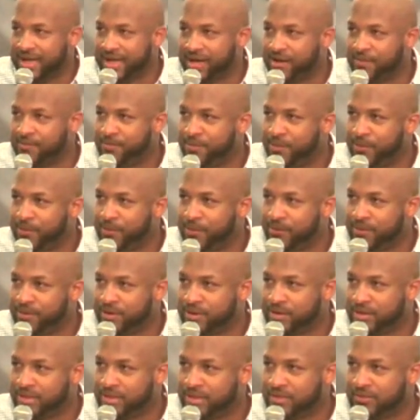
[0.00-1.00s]

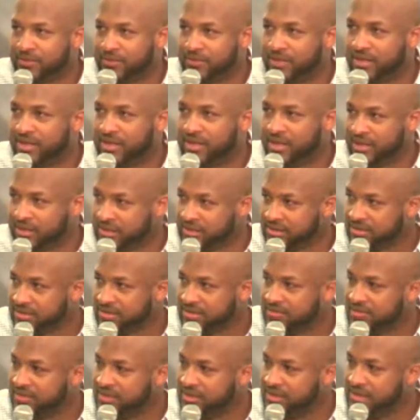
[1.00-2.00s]
outpouring of love